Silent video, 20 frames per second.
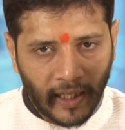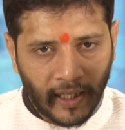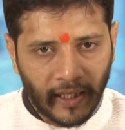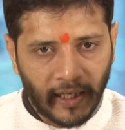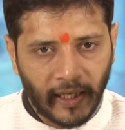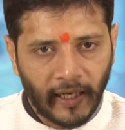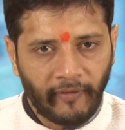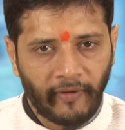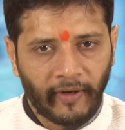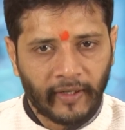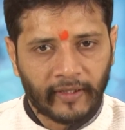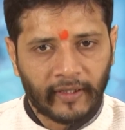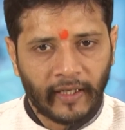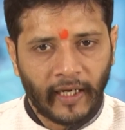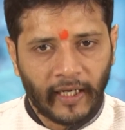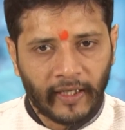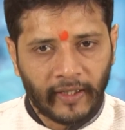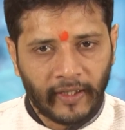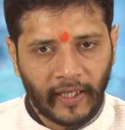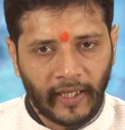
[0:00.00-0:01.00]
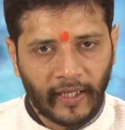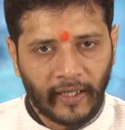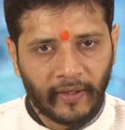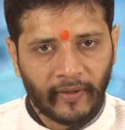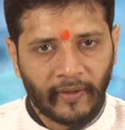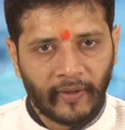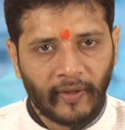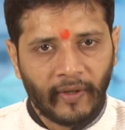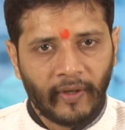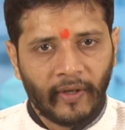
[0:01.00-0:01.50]
calendar effects are there.
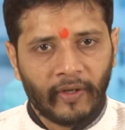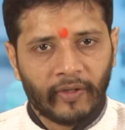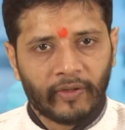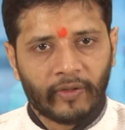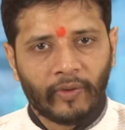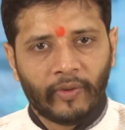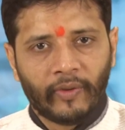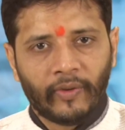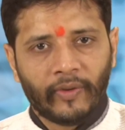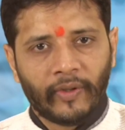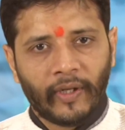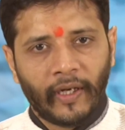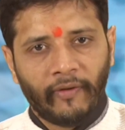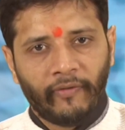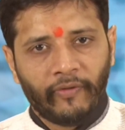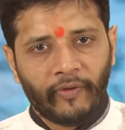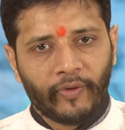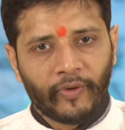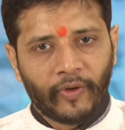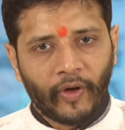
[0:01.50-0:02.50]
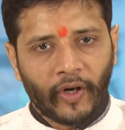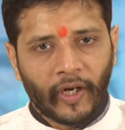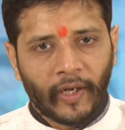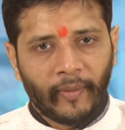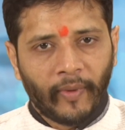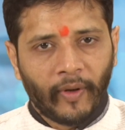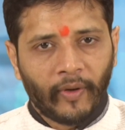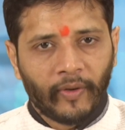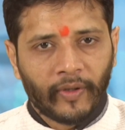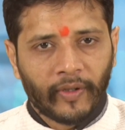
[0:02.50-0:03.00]
So if you
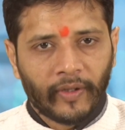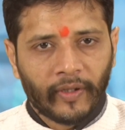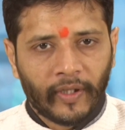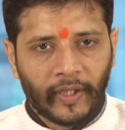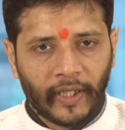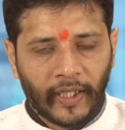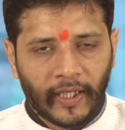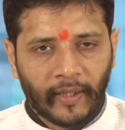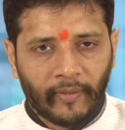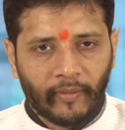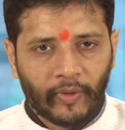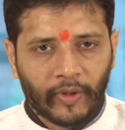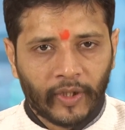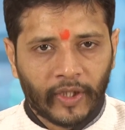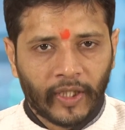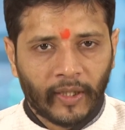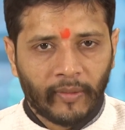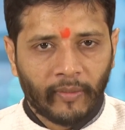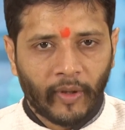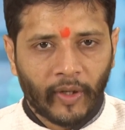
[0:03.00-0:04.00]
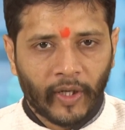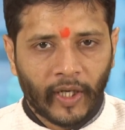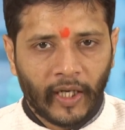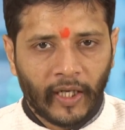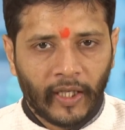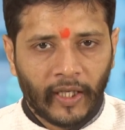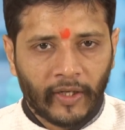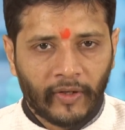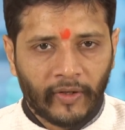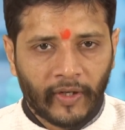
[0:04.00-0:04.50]
talk about decomposition
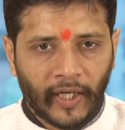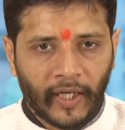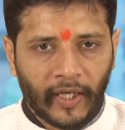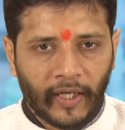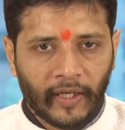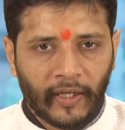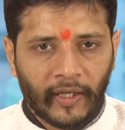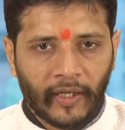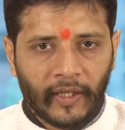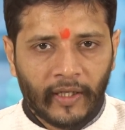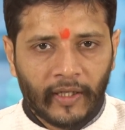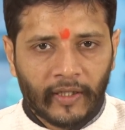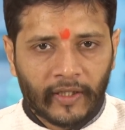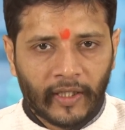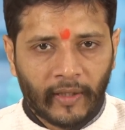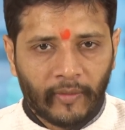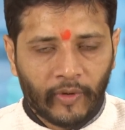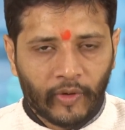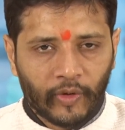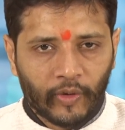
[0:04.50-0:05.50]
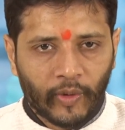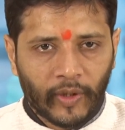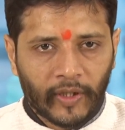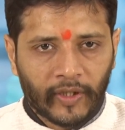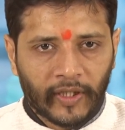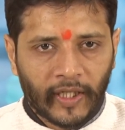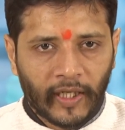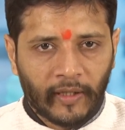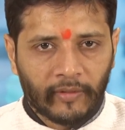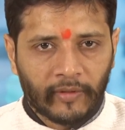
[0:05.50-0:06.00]
model, the trend, some
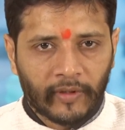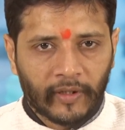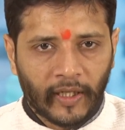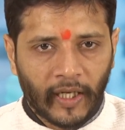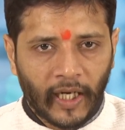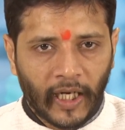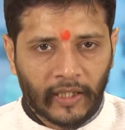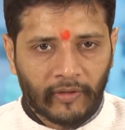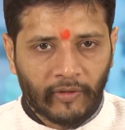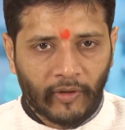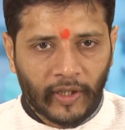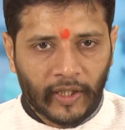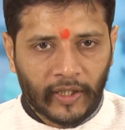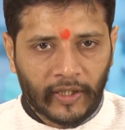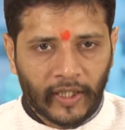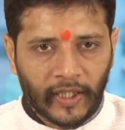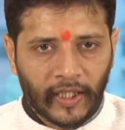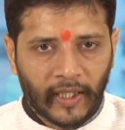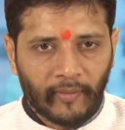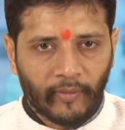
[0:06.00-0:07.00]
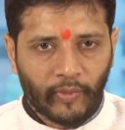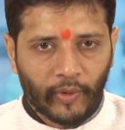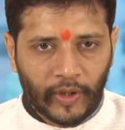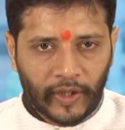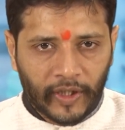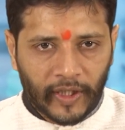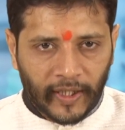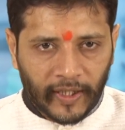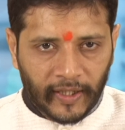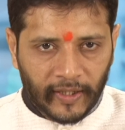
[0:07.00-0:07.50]
usual shapes as far as
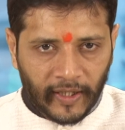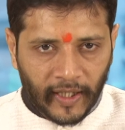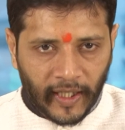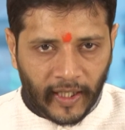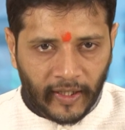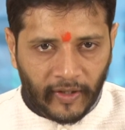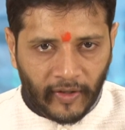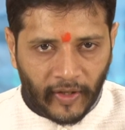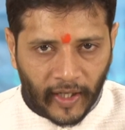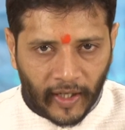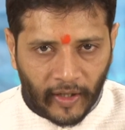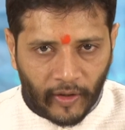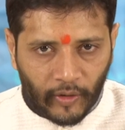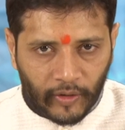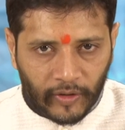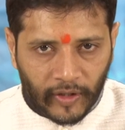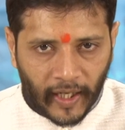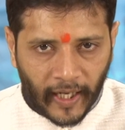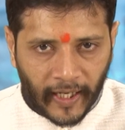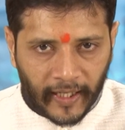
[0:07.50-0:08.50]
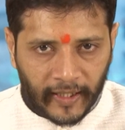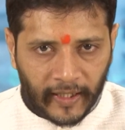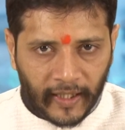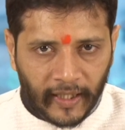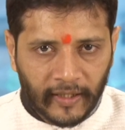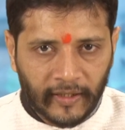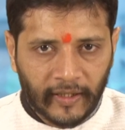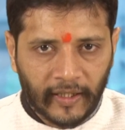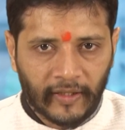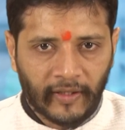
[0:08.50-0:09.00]
decomposition is there. Trend looks
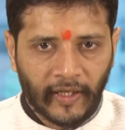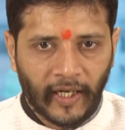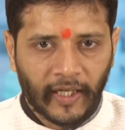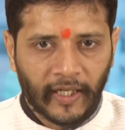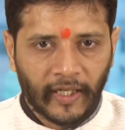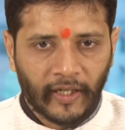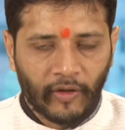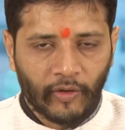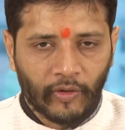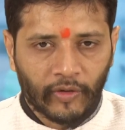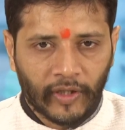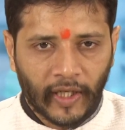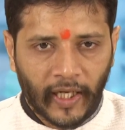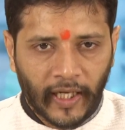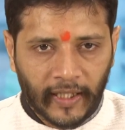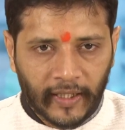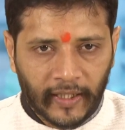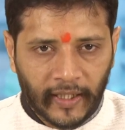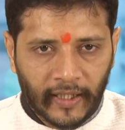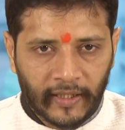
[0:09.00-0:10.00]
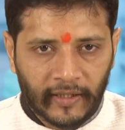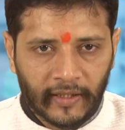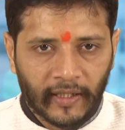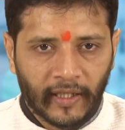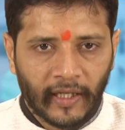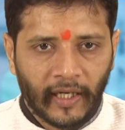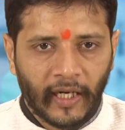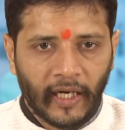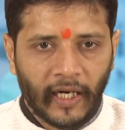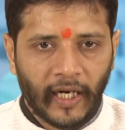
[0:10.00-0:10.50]
like this, seasonality looks like
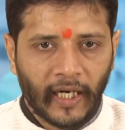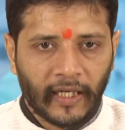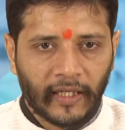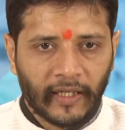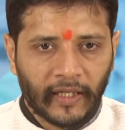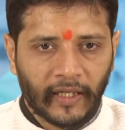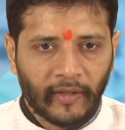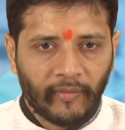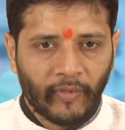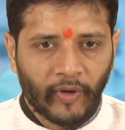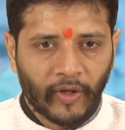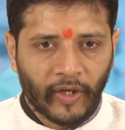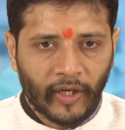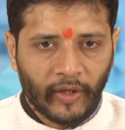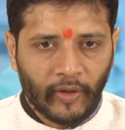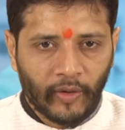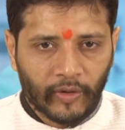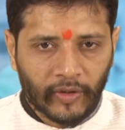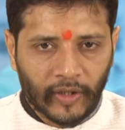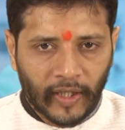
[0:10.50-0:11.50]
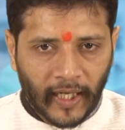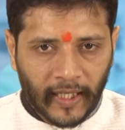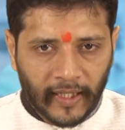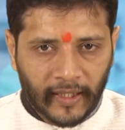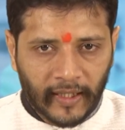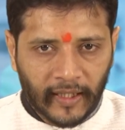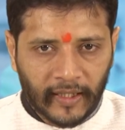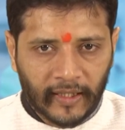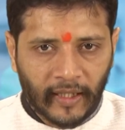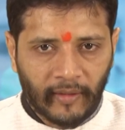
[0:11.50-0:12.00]
this, additive model looks
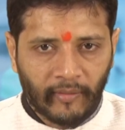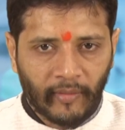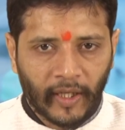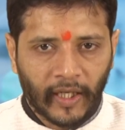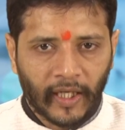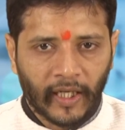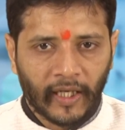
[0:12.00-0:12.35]
like this, and